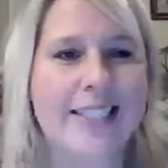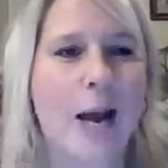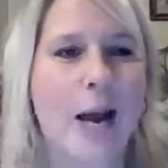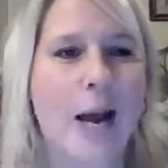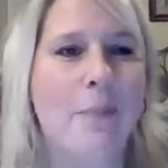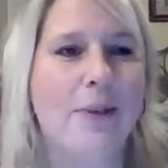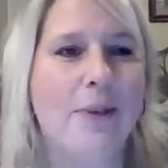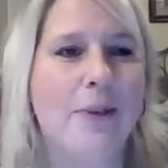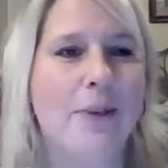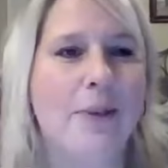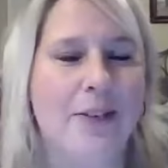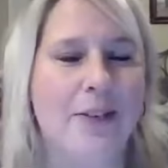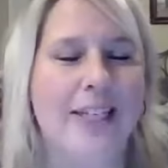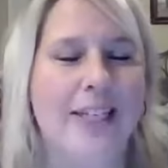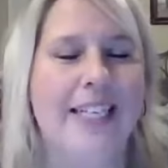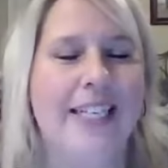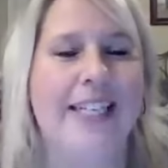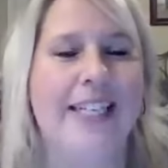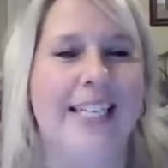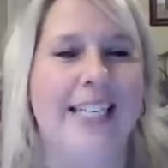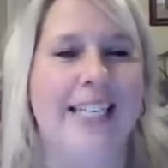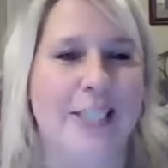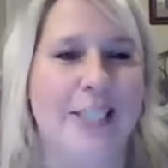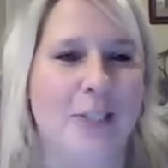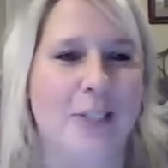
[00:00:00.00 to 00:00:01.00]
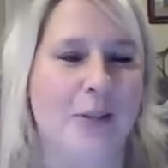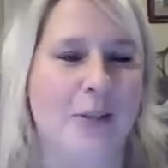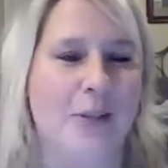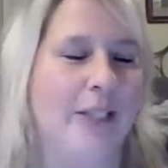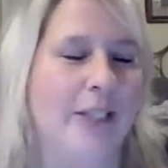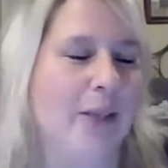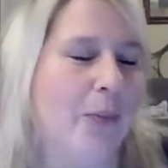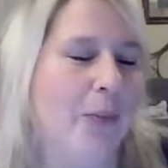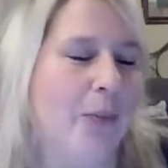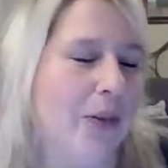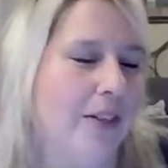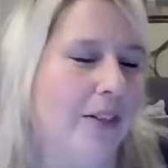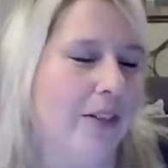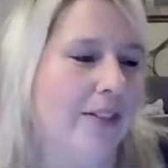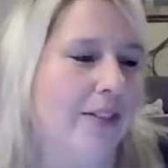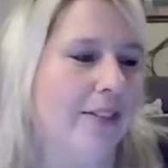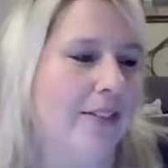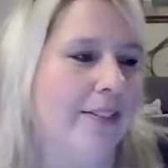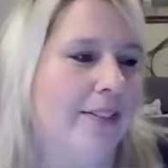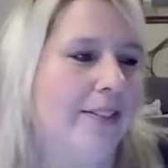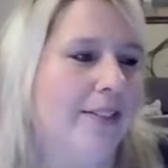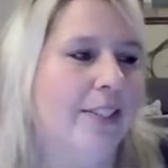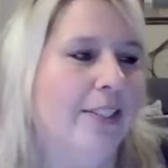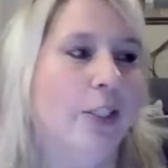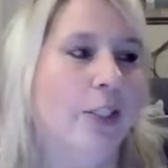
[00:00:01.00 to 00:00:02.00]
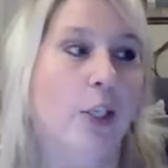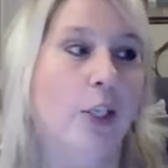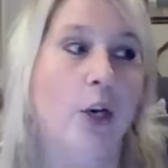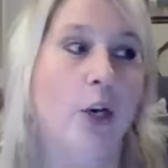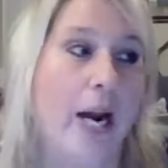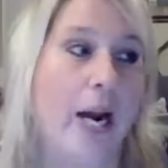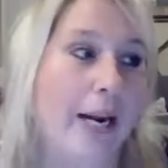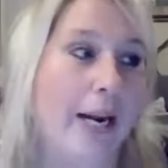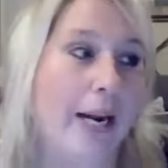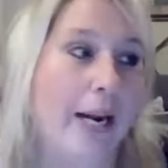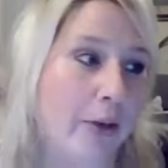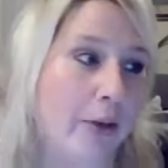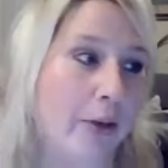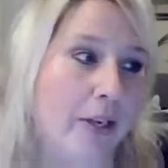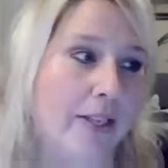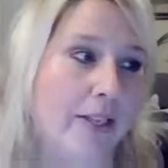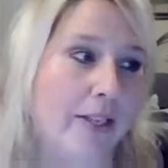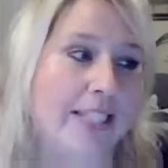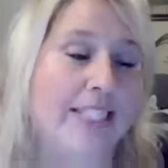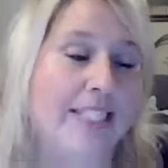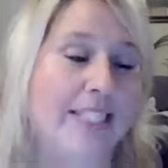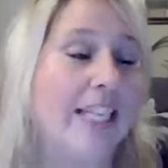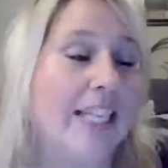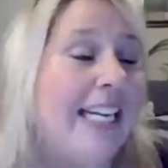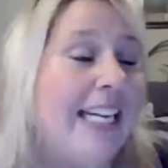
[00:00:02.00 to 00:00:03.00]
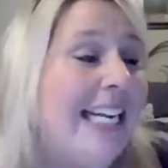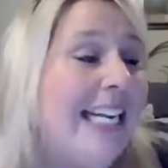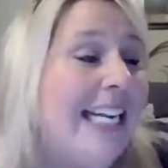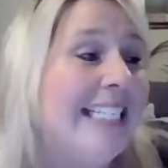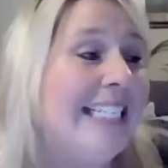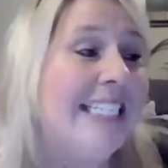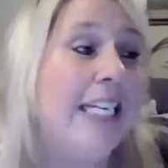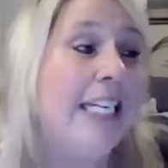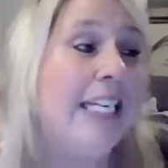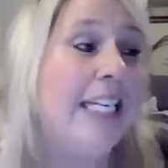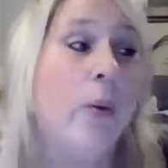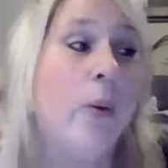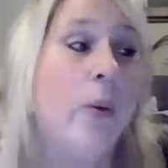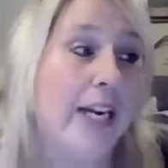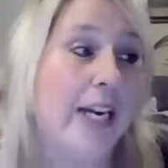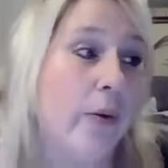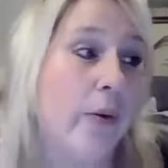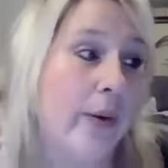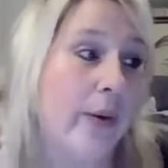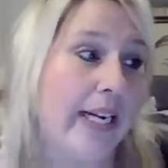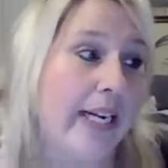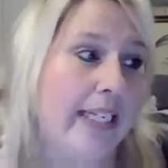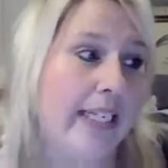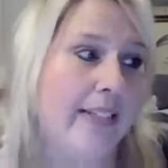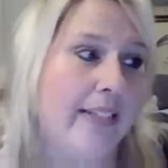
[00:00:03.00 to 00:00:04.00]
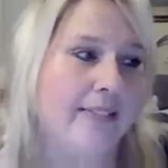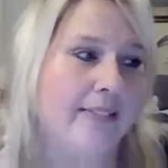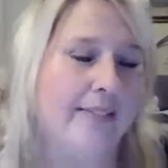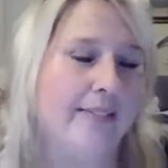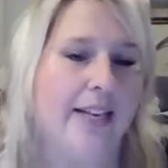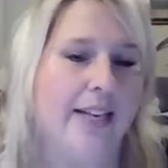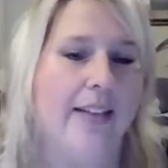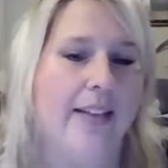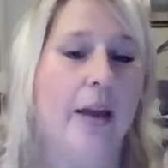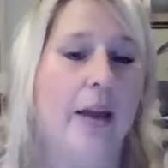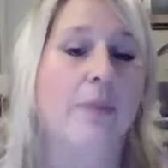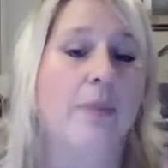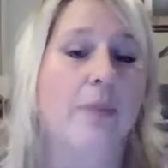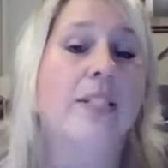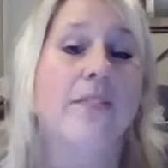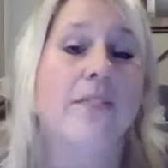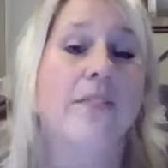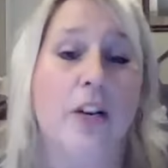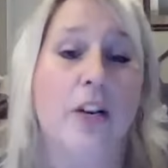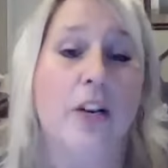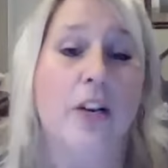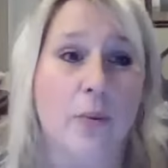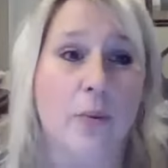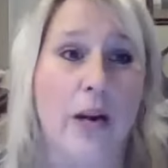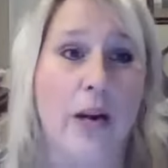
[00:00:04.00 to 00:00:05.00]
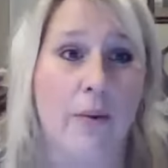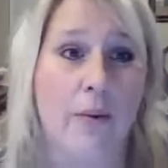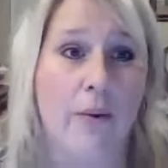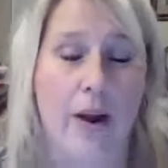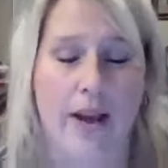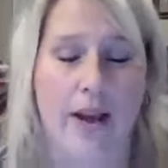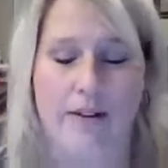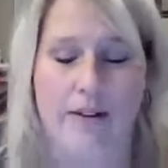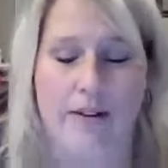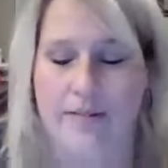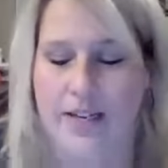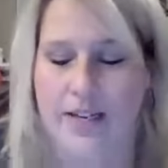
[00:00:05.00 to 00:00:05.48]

Opportunity in the History of the World. It's a great book. It's an easy, quick read. Okay, that was the first one I read.